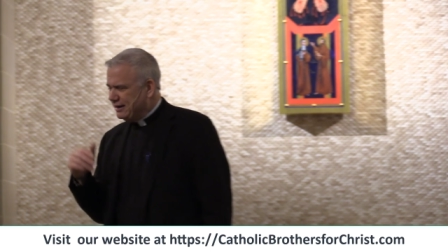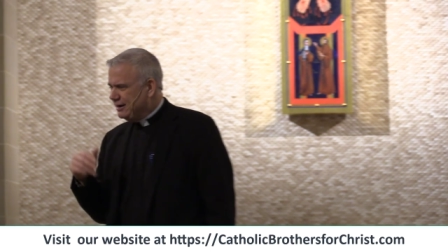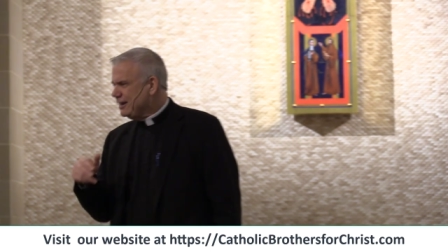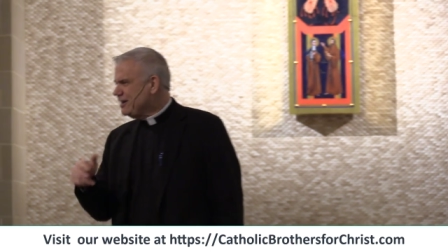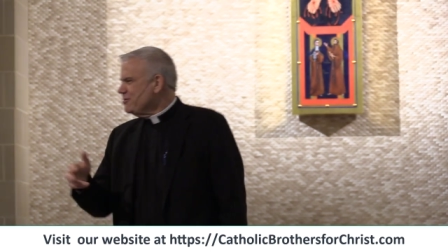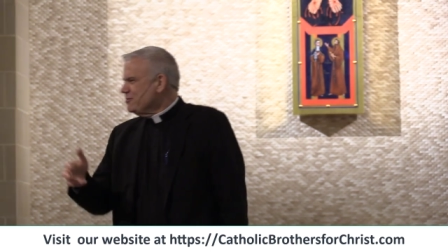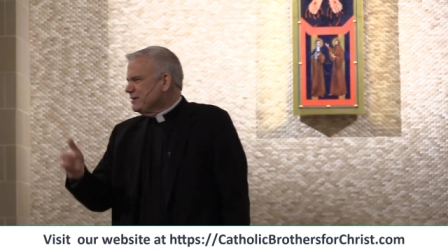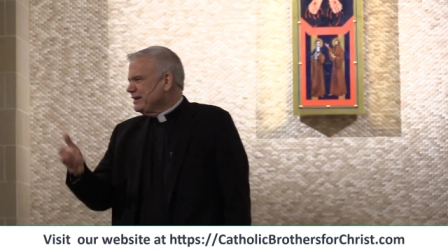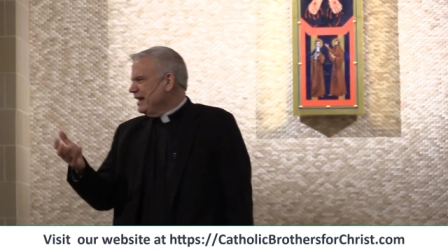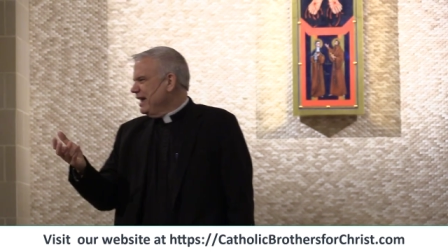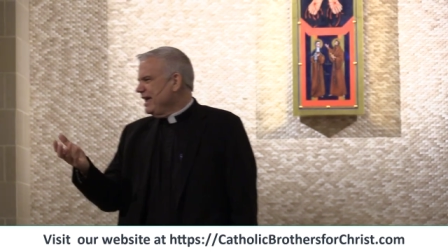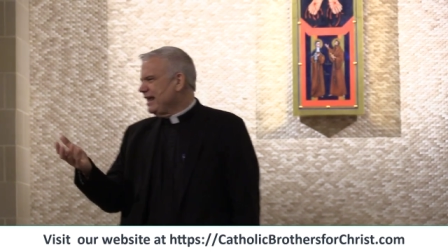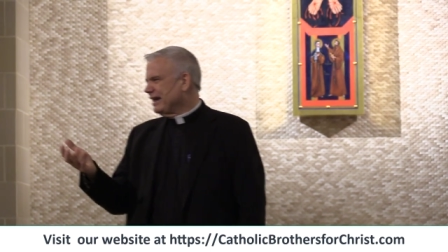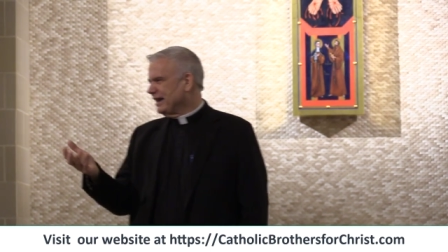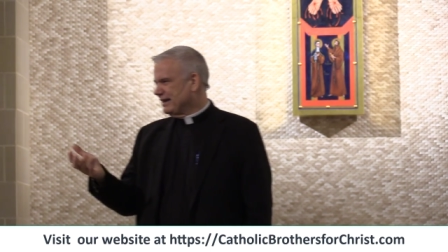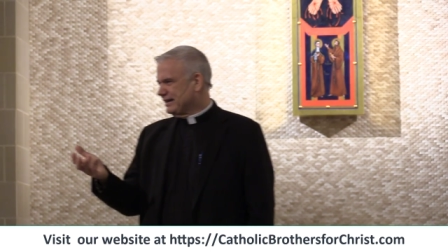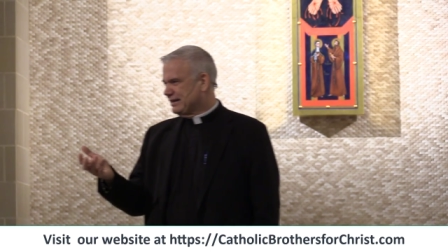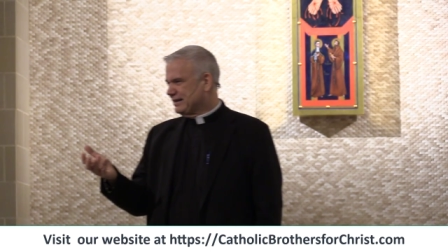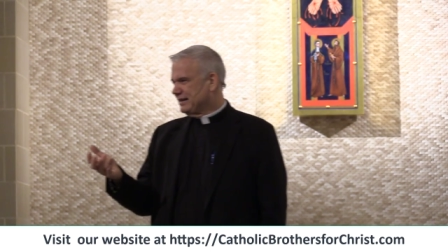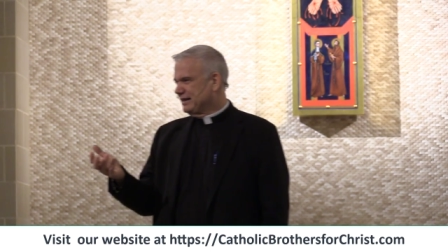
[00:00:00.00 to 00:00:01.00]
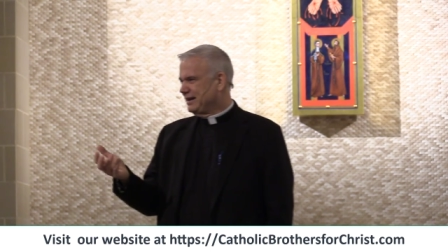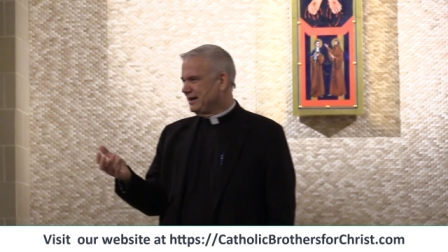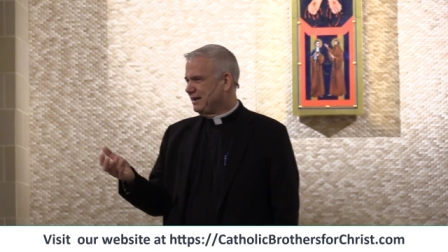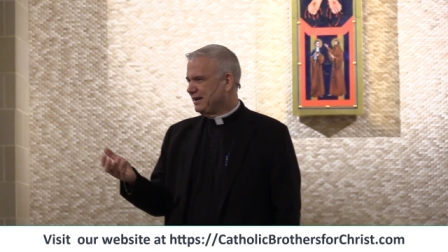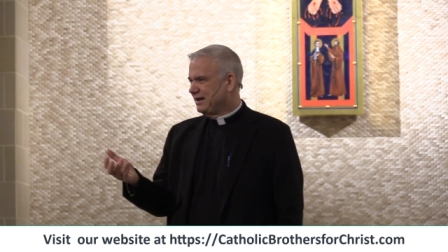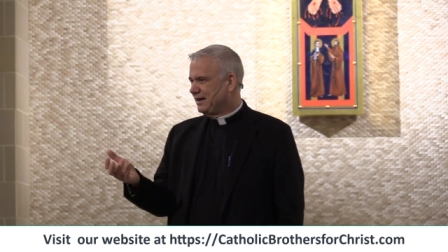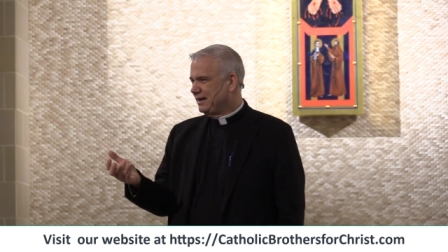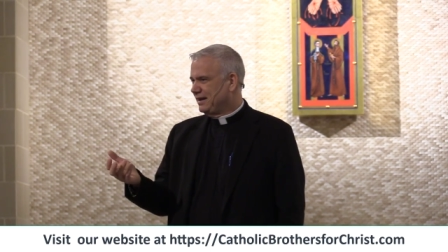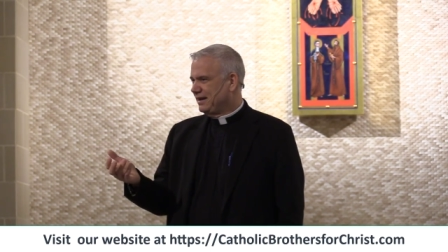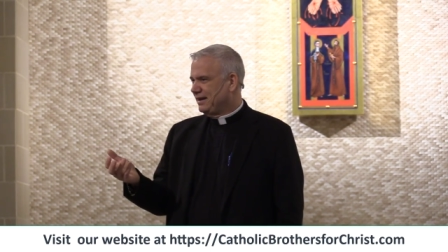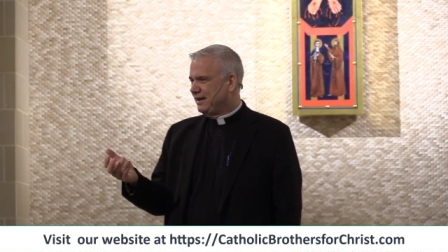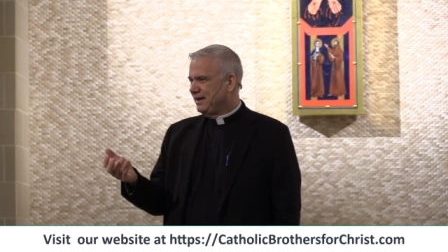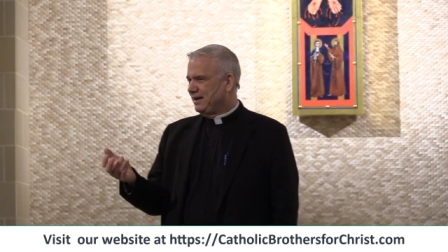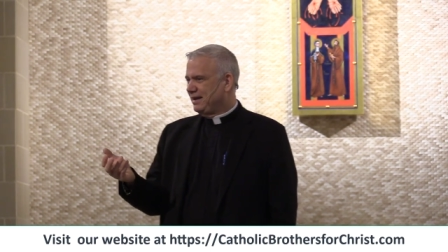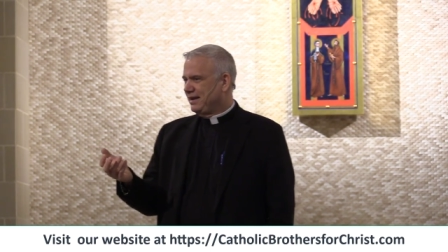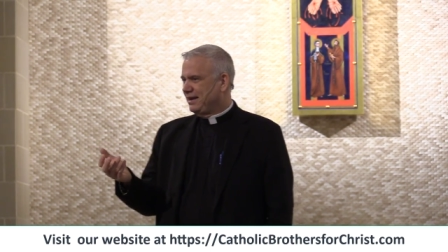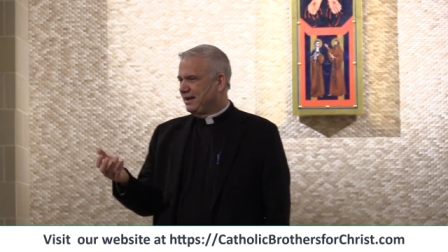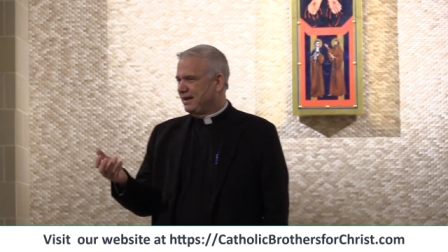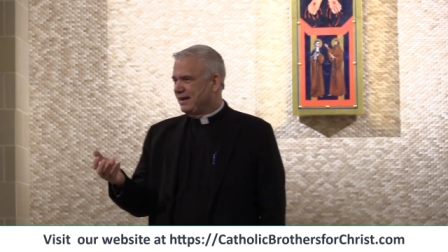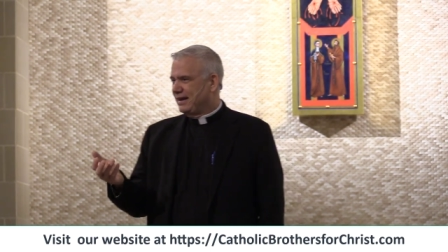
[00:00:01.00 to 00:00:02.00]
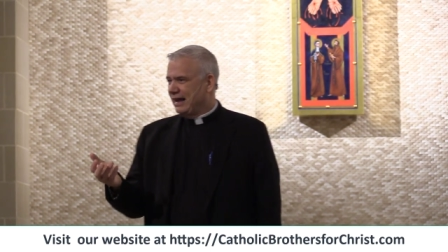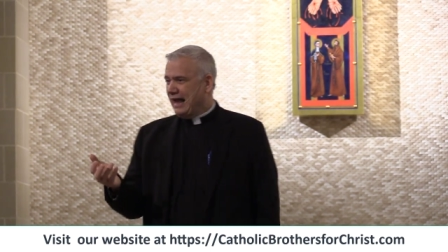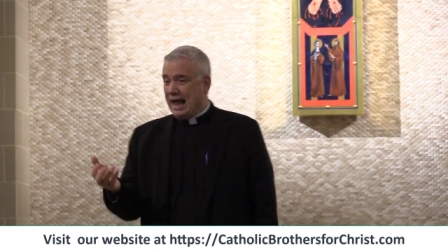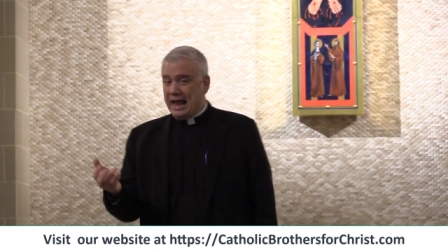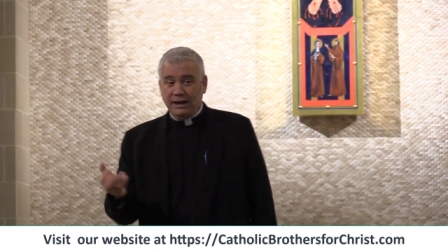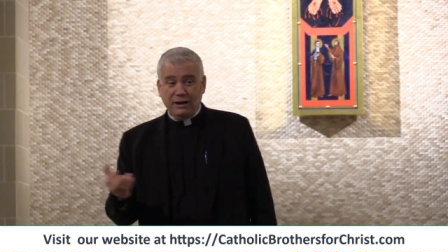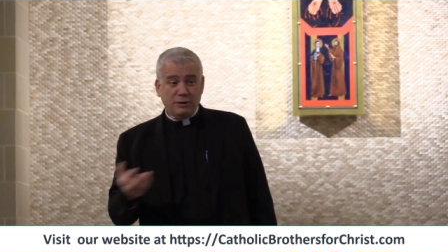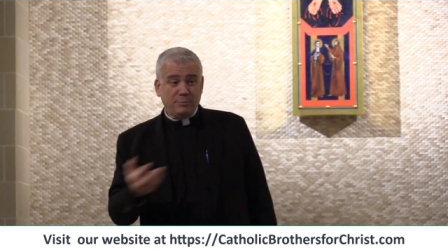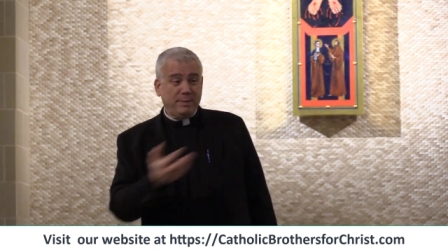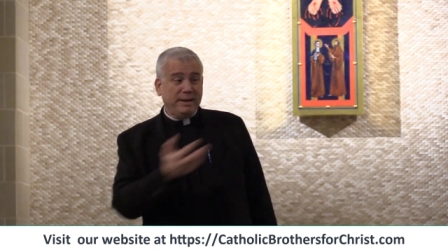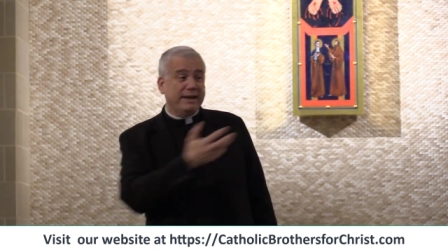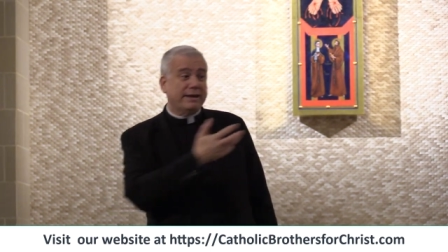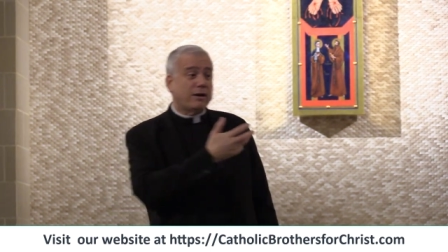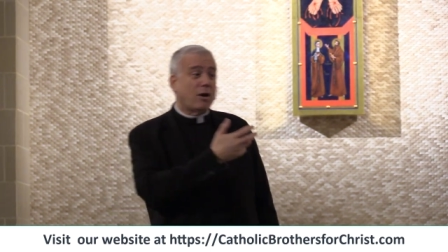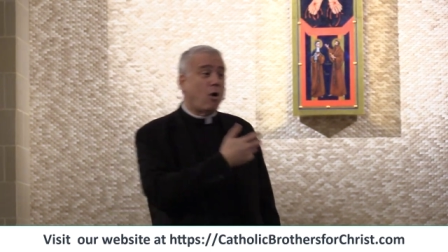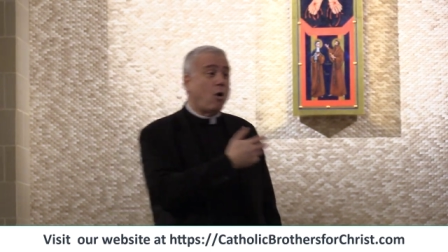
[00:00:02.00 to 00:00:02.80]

you don't get it. I could be at